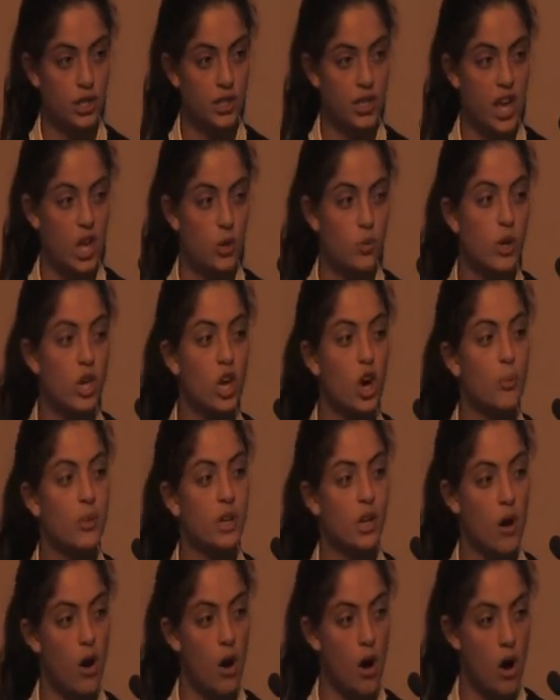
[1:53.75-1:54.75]
and we come in
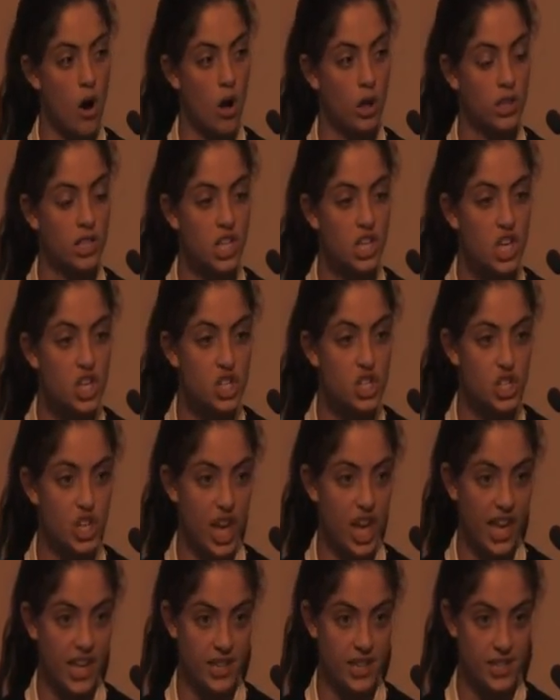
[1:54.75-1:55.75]
all
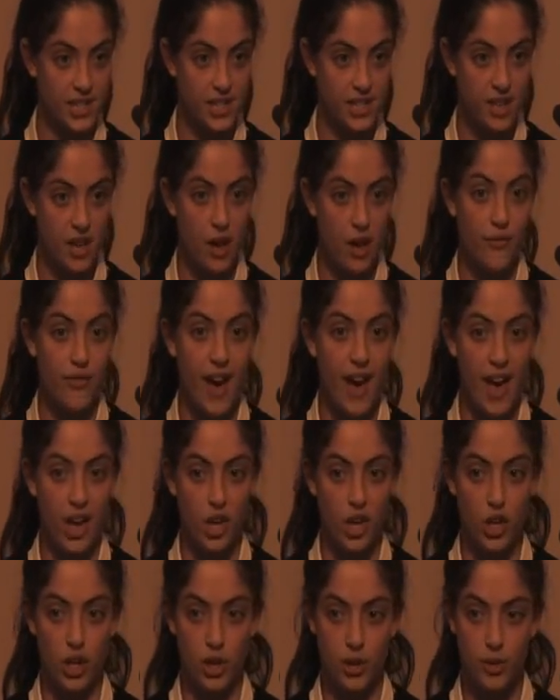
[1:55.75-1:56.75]
shades of
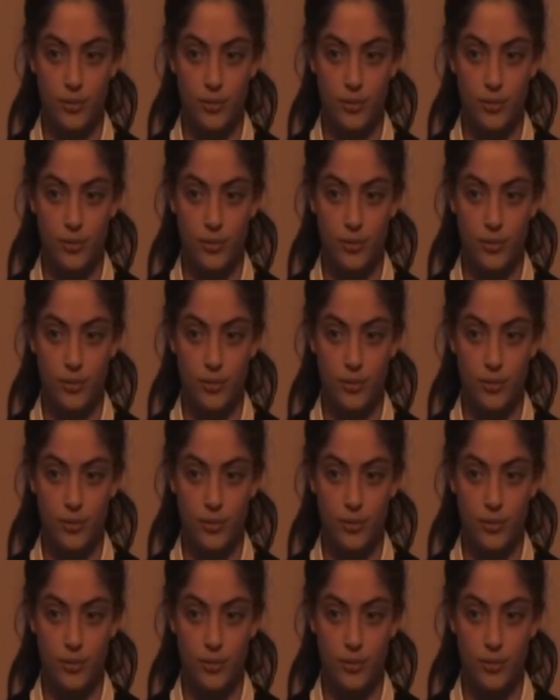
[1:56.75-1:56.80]
anger.